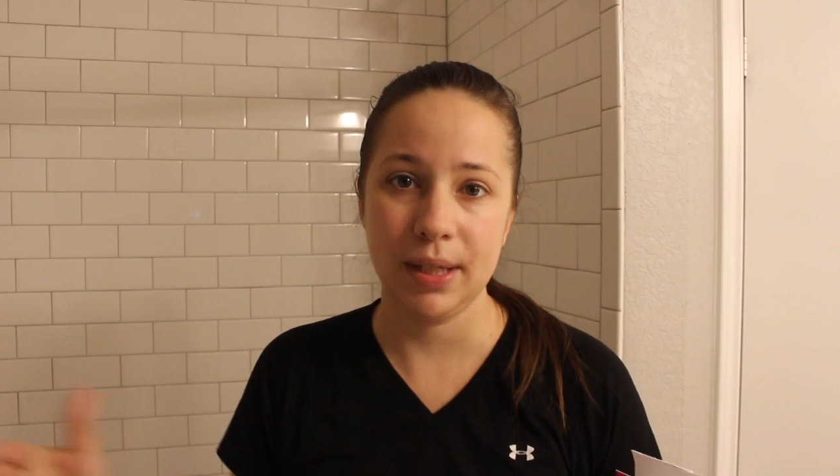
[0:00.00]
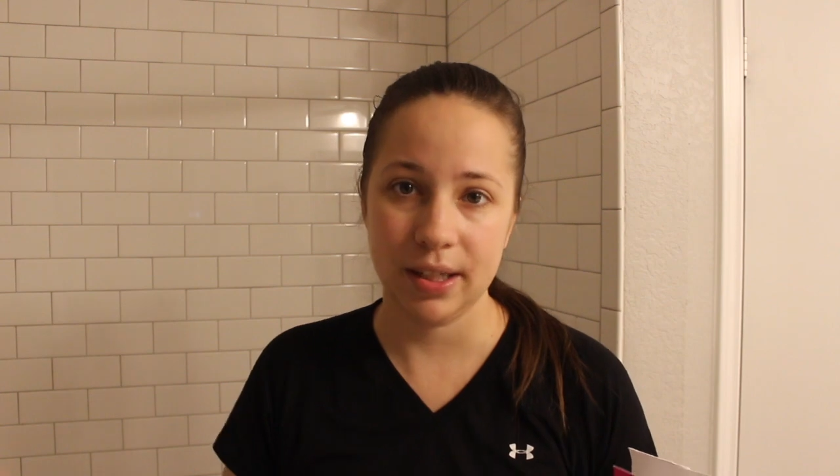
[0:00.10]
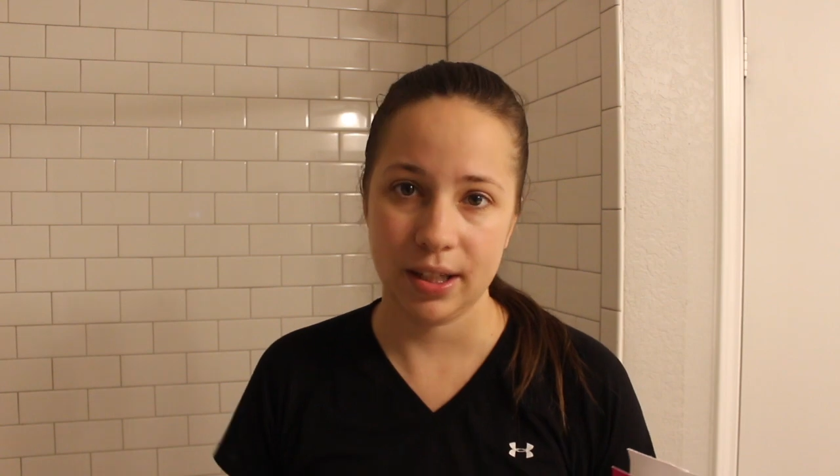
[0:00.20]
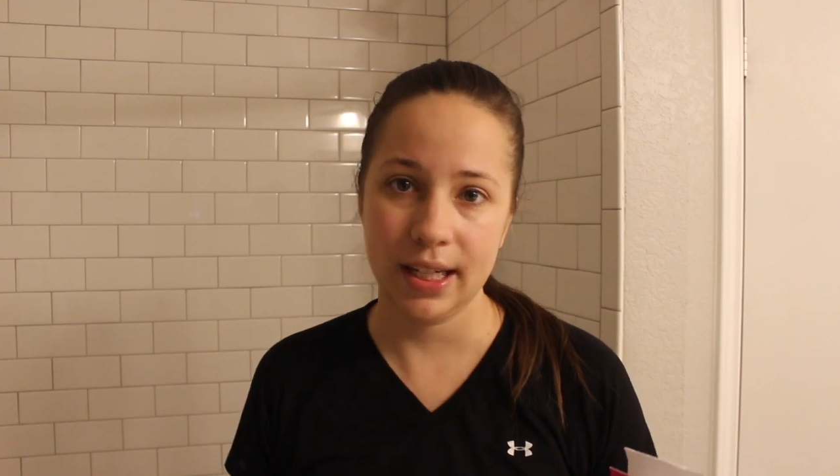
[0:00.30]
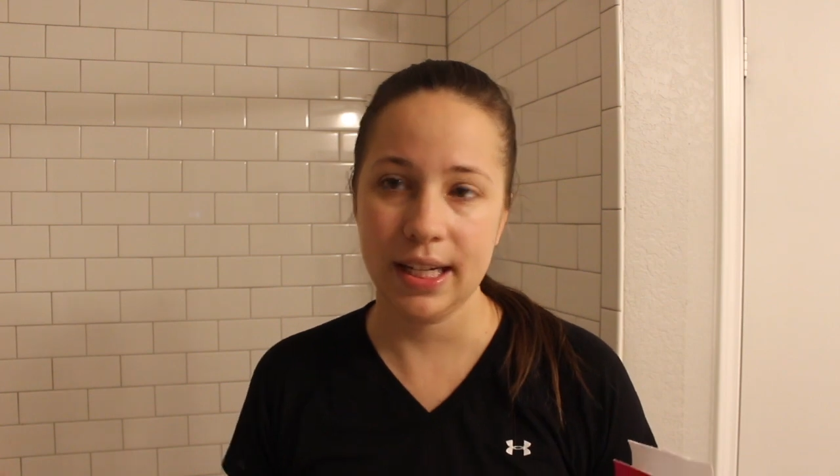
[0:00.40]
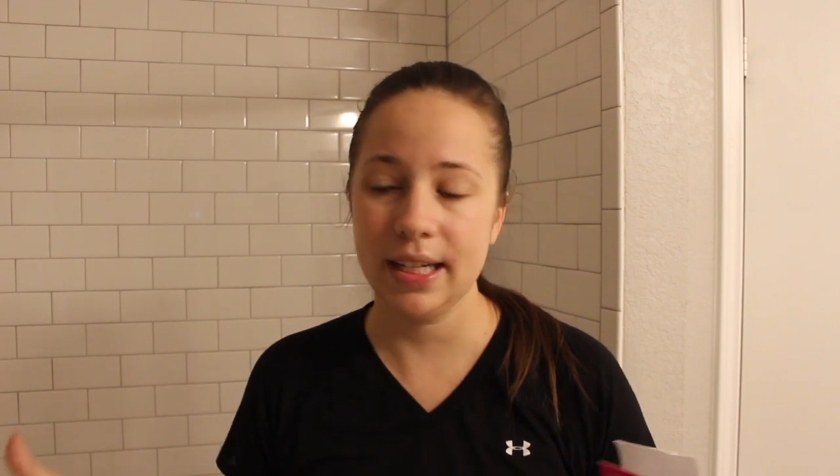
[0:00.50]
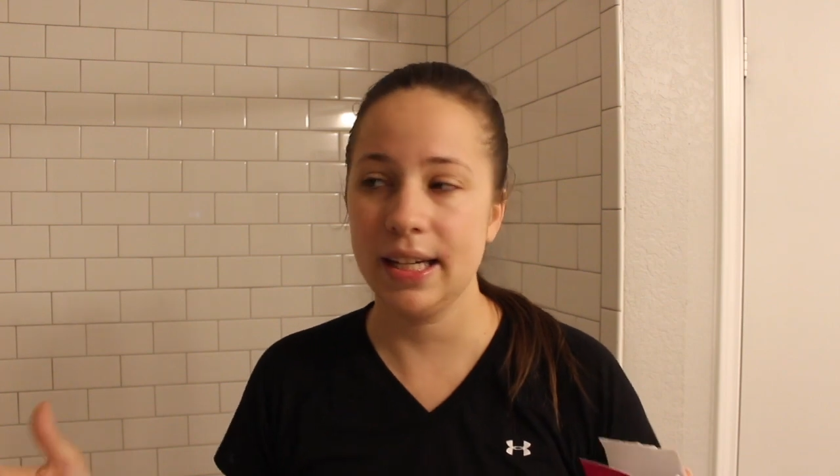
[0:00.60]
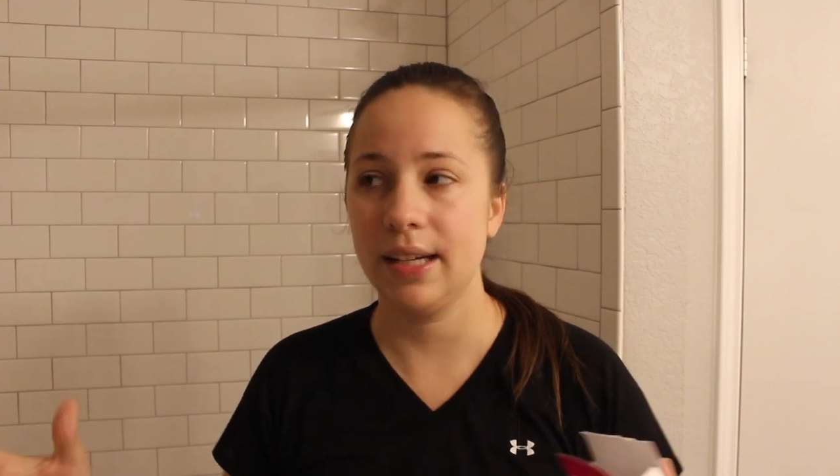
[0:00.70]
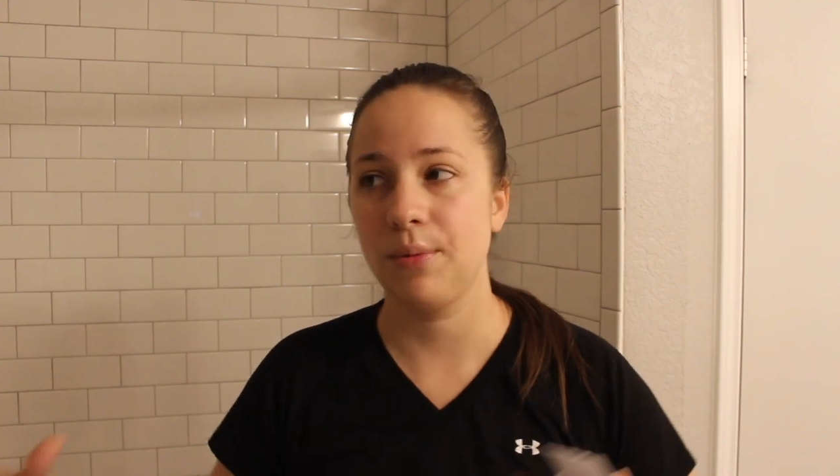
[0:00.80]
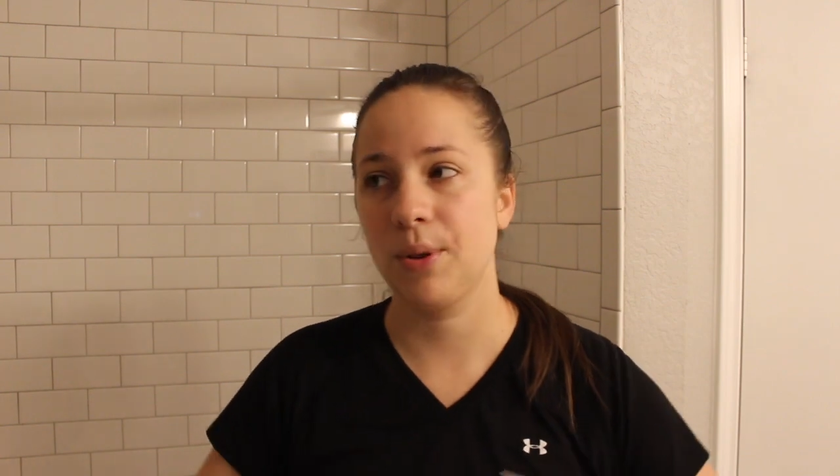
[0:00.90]
period,
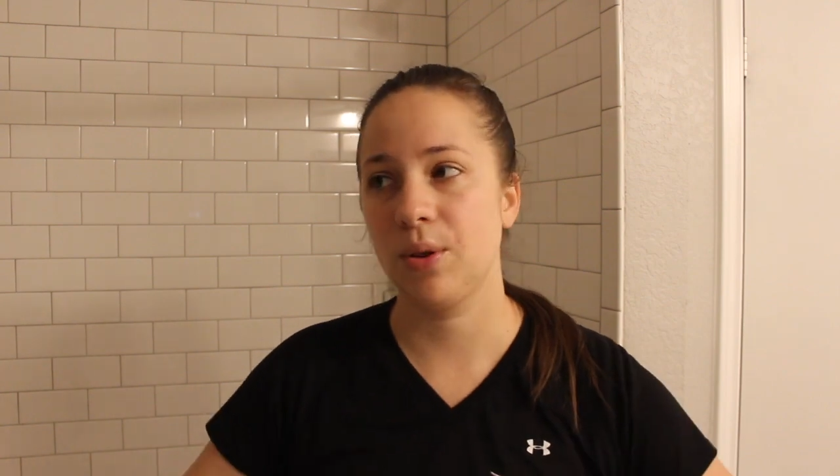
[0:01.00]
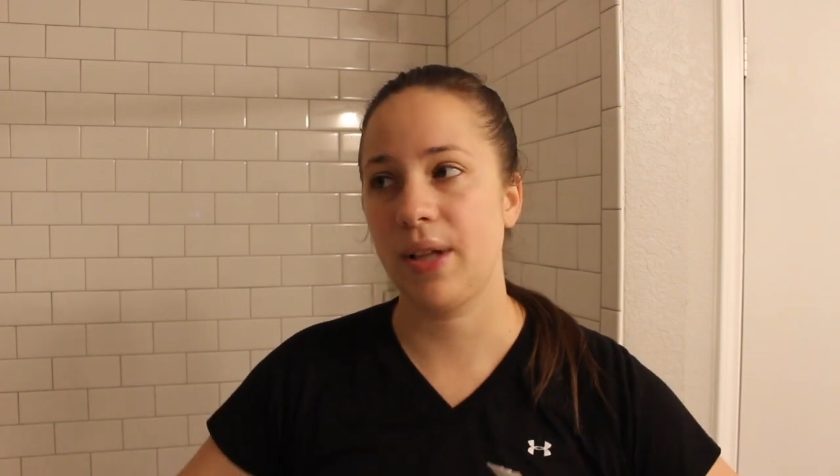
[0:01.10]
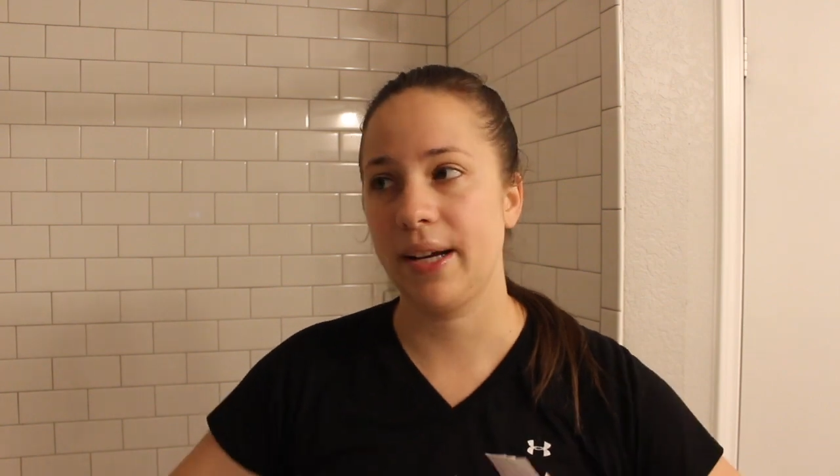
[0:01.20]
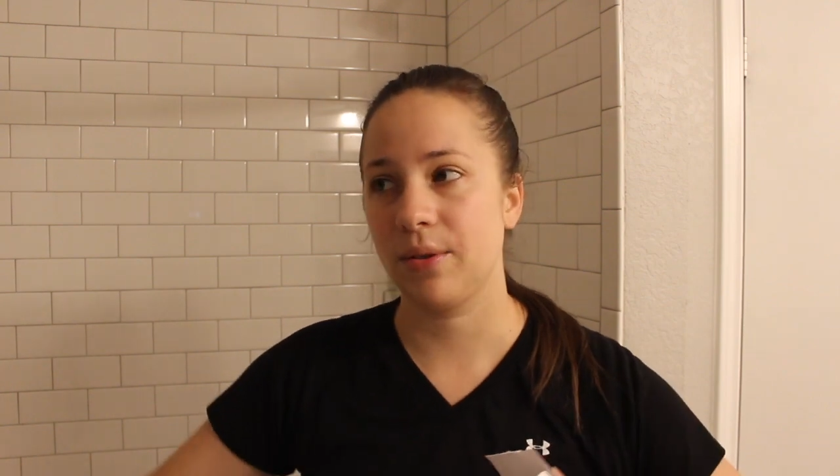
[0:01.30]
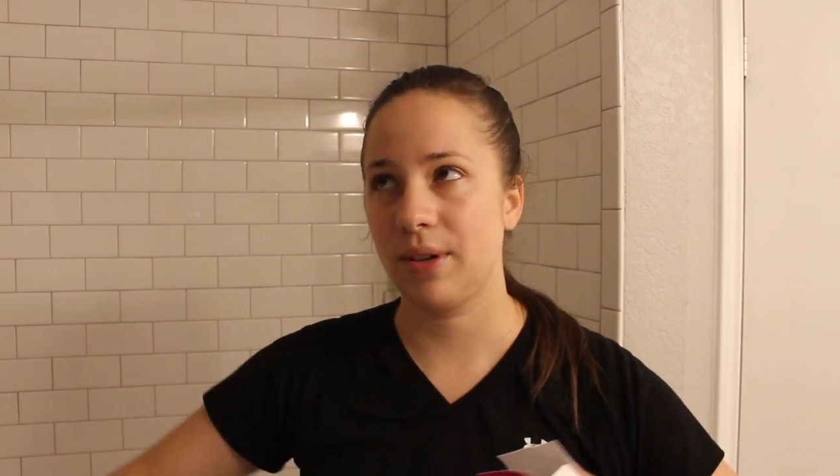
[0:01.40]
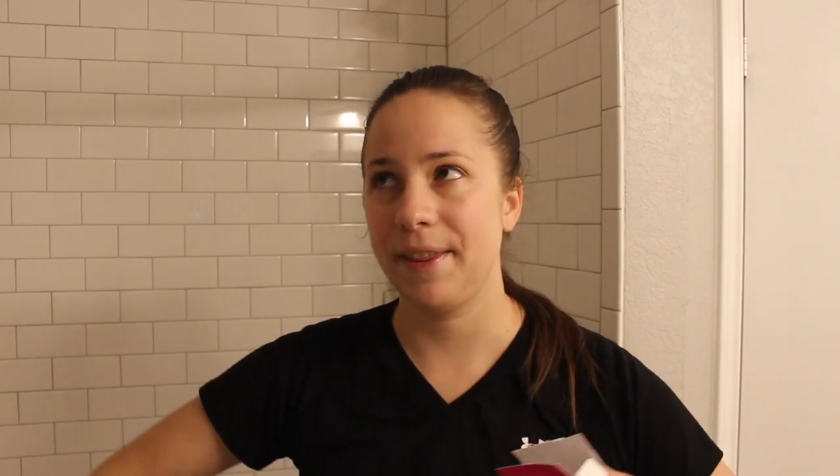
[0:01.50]
it will like,